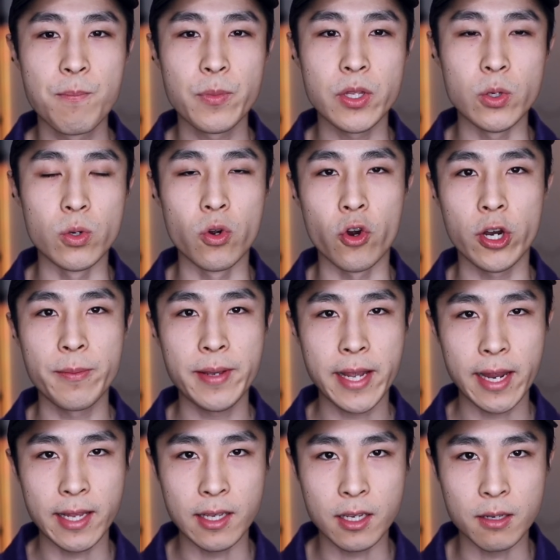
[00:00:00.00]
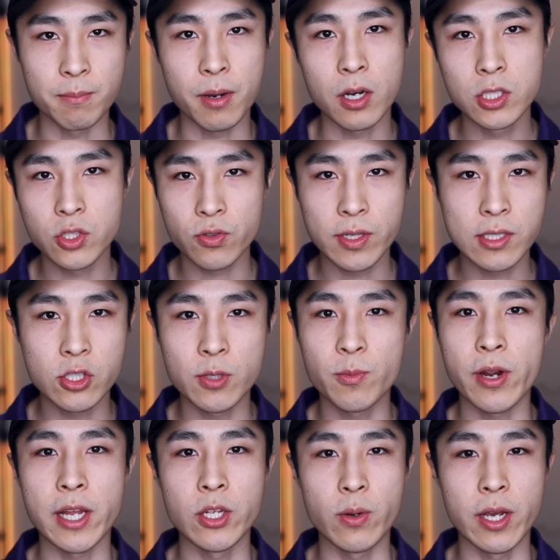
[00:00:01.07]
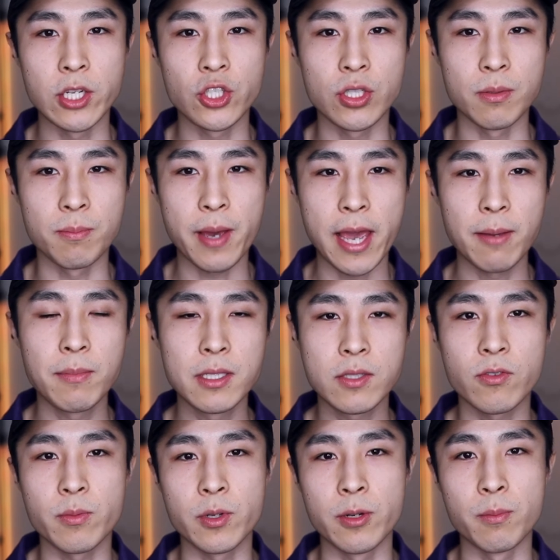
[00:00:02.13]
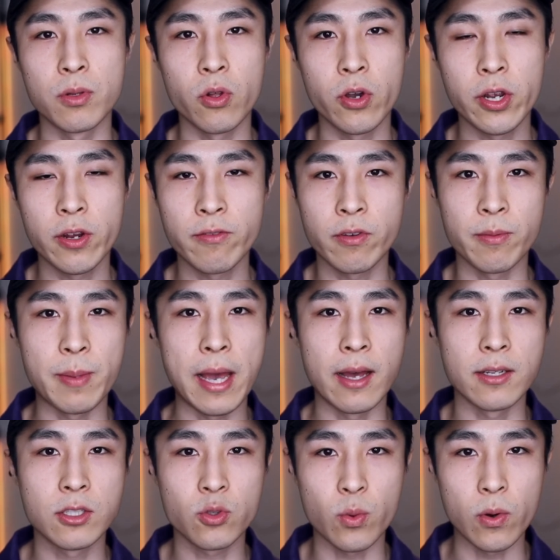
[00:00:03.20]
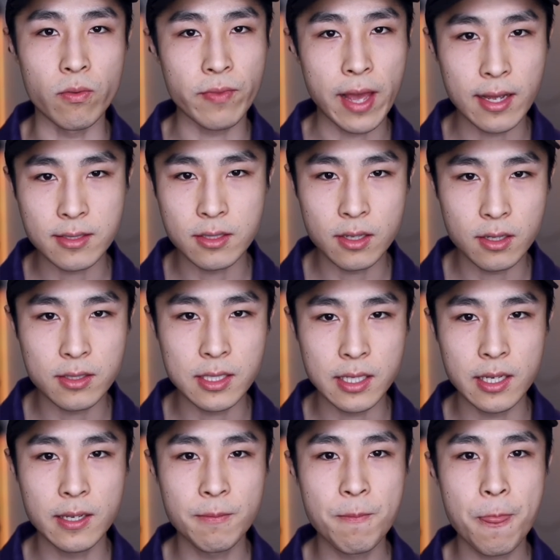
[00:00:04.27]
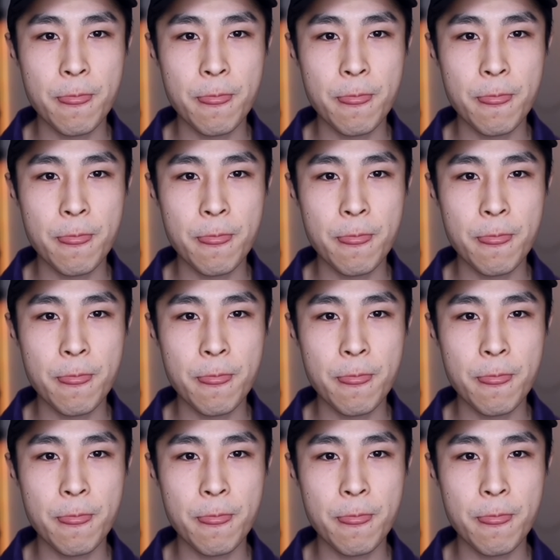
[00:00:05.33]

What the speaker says: you would already be getting compulsory superannuation payments from your employer of about $12,000 a year,